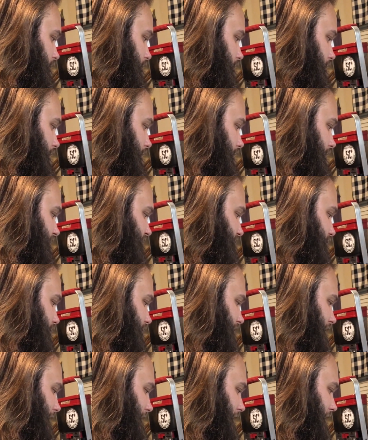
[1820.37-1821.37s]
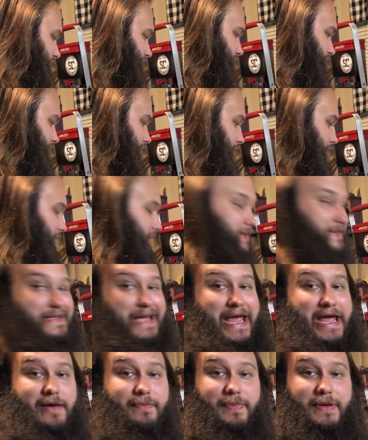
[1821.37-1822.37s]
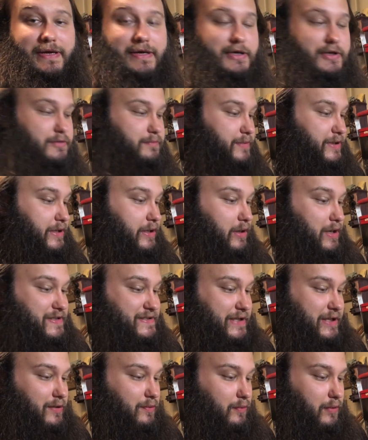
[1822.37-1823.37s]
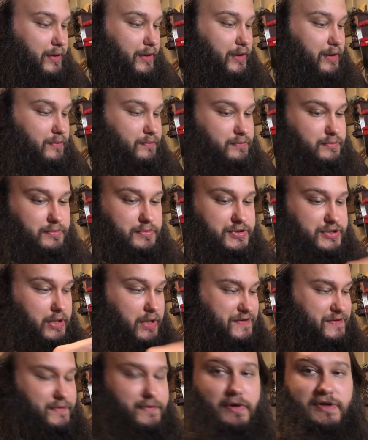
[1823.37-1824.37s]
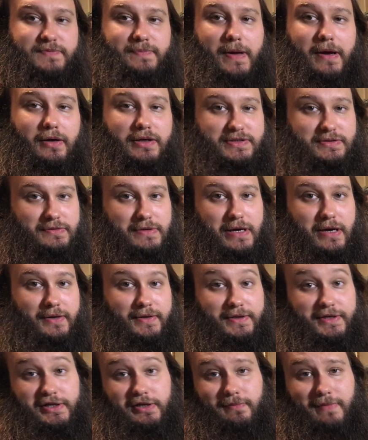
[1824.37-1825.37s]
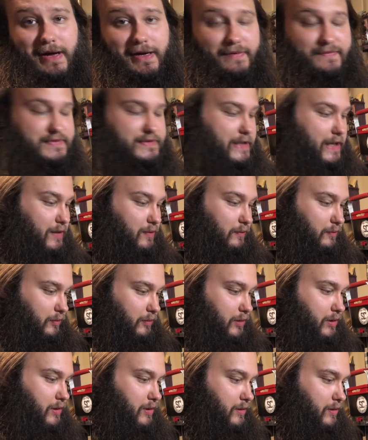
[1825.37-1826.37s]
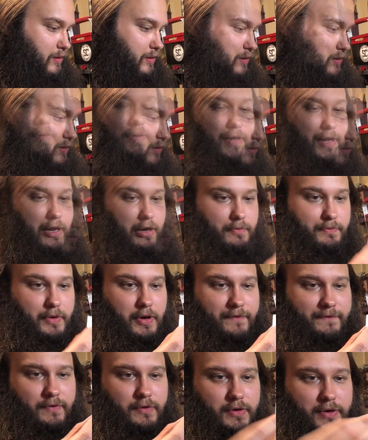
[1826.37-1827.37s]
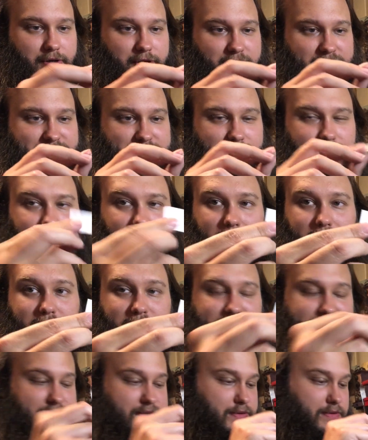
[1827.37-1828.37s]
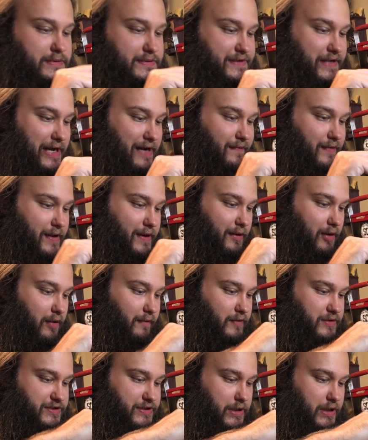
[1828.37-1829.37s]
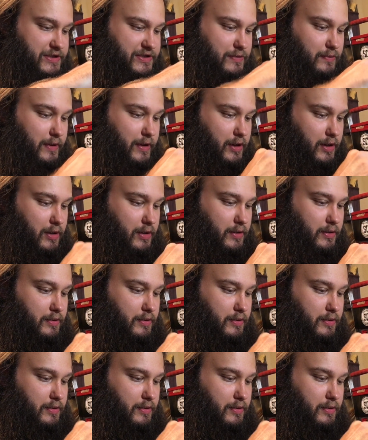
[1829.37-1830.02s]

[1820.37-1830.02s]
And this one I'm actually going to tamp in because I don't want to jostle those pellets around and get them out of stack order. Okay, our buffer is in place. Tyvek overshot square.